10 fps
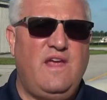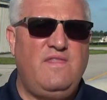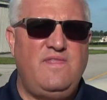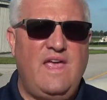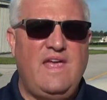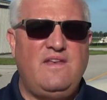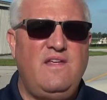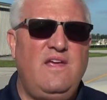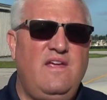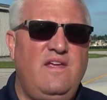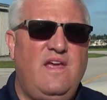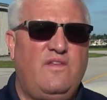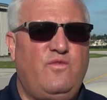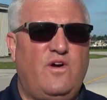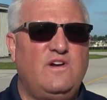and then
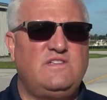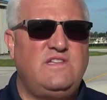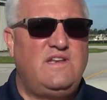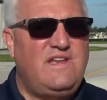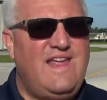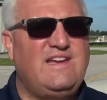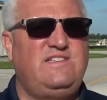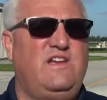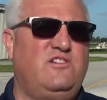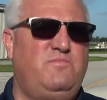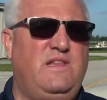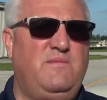as far as the next airspeed